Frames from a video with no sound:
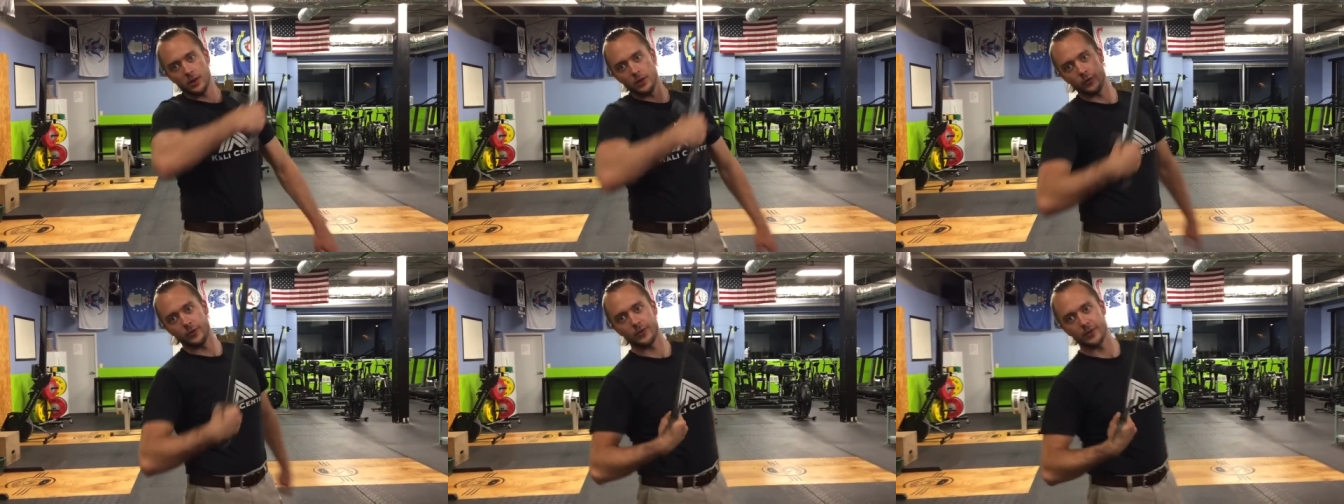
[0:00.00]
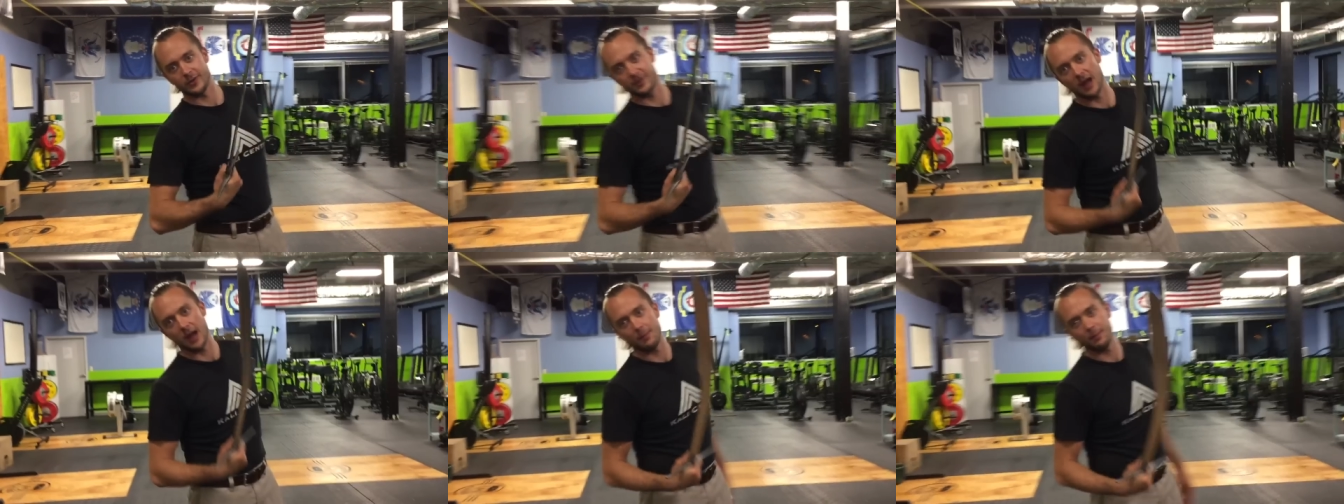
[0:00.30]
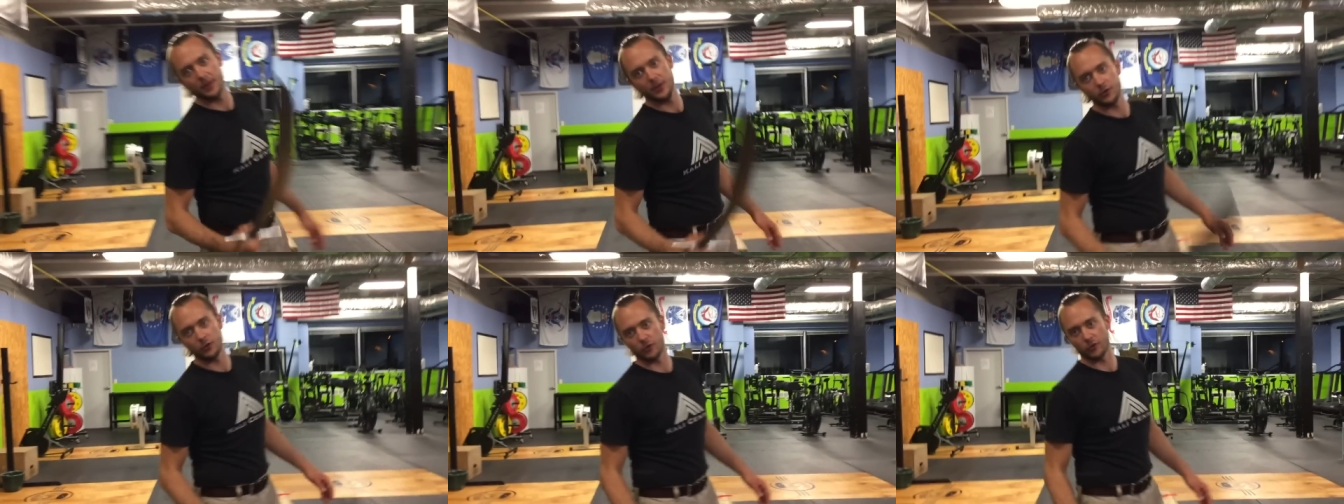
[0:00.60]
use the
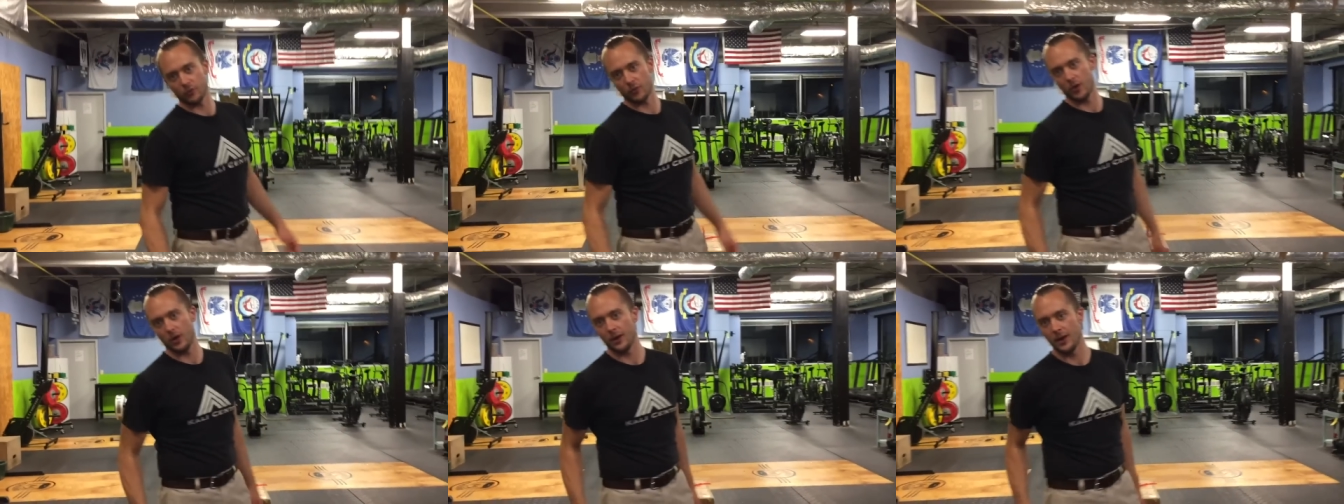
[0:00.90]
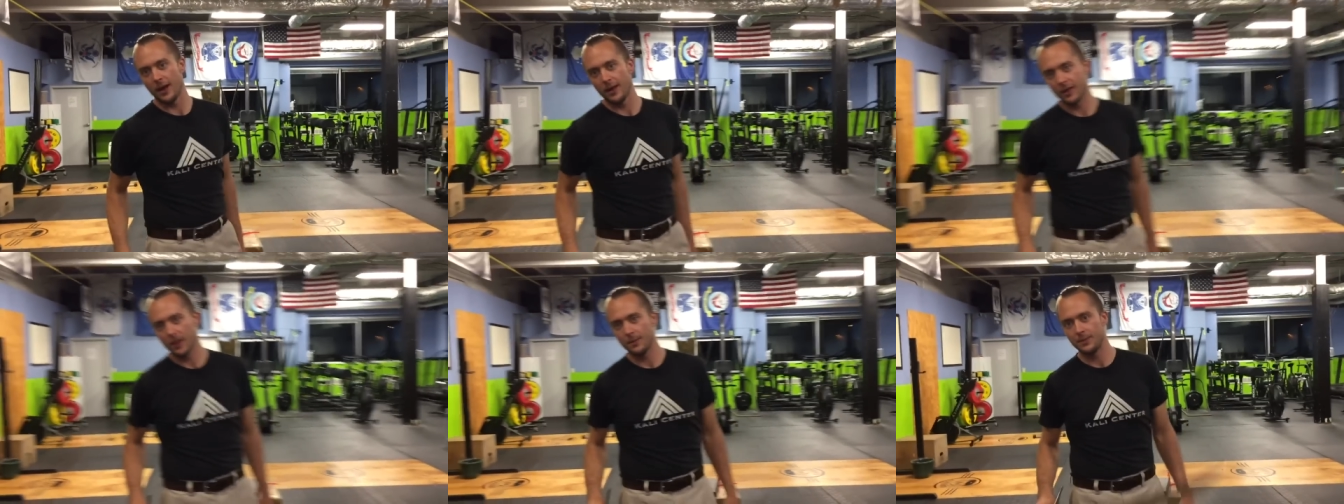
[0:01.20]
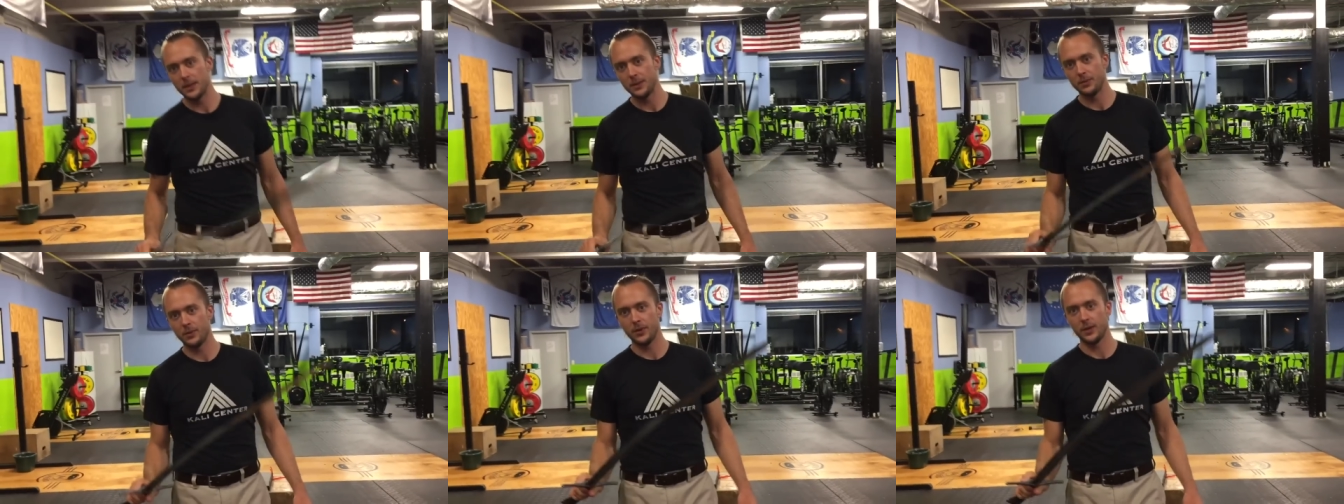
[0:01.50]
top edge as well. Not a lot
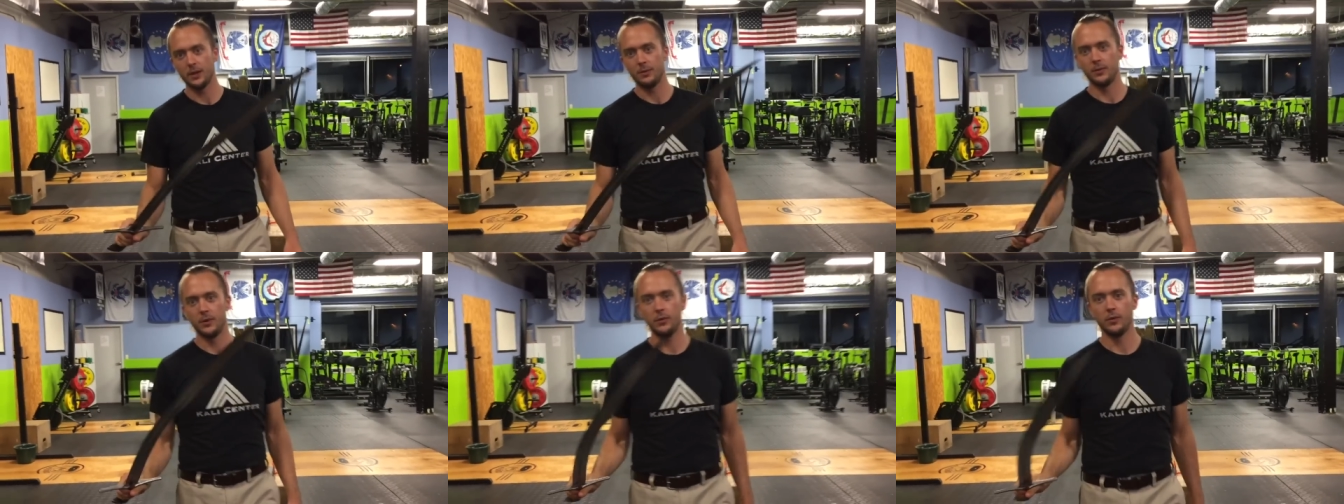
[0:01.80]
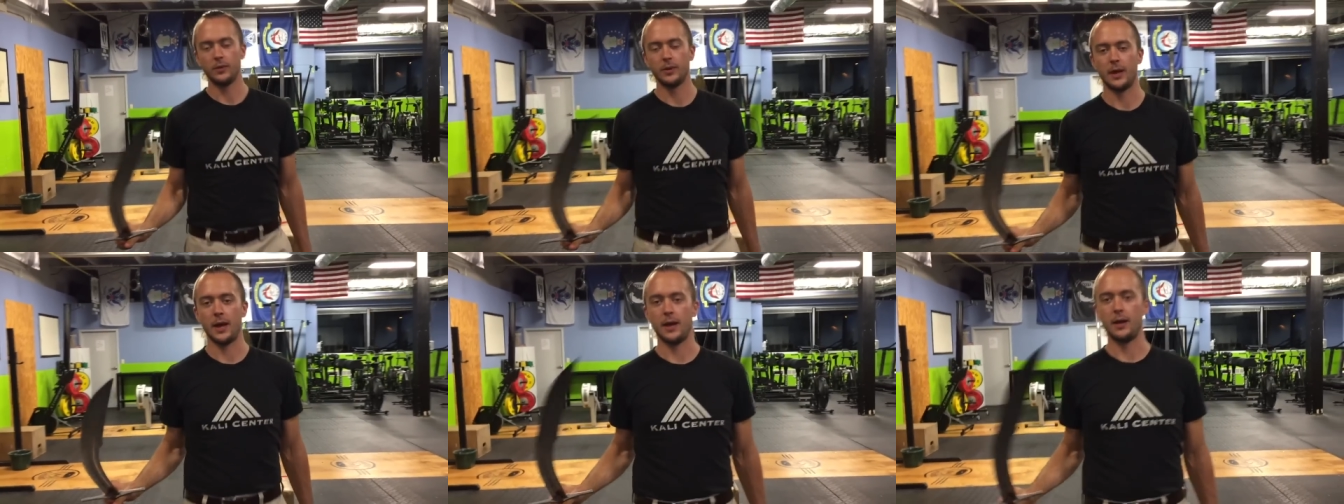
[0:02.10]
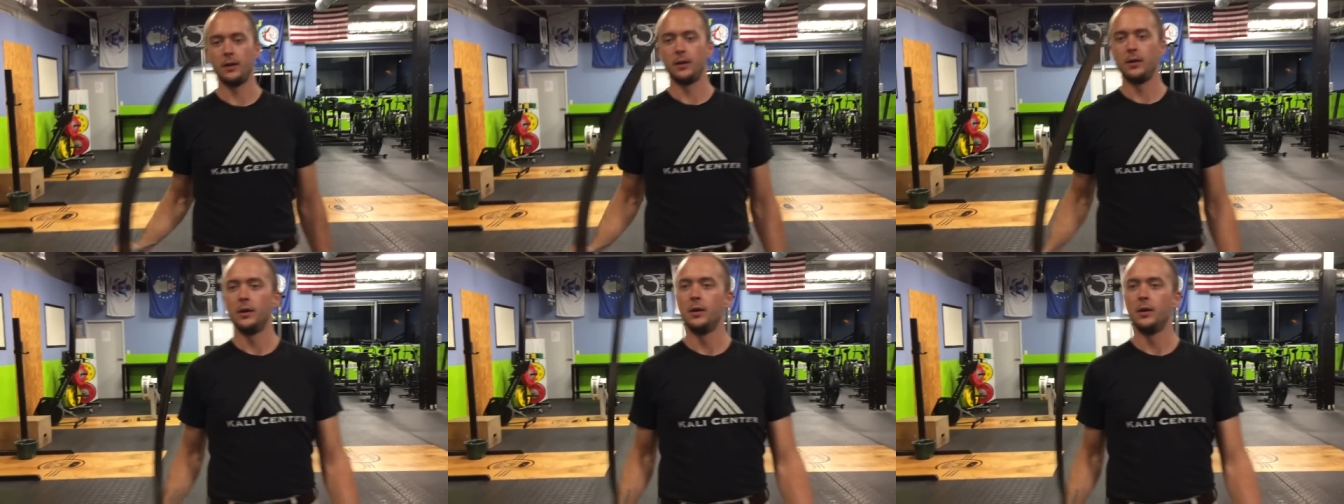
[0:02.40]
of people end up doing that.